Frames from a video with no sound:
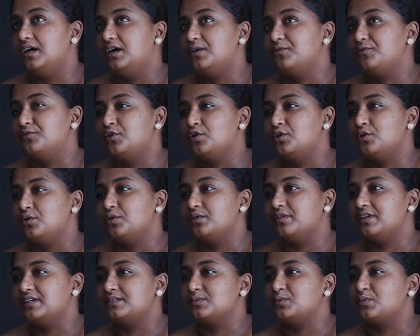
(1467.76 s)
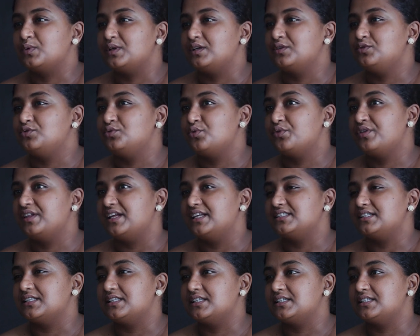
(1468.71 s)
follow we do
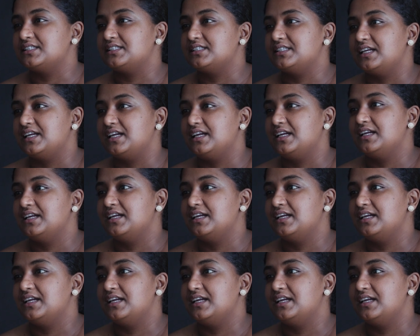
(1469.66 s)
Theatre Thursday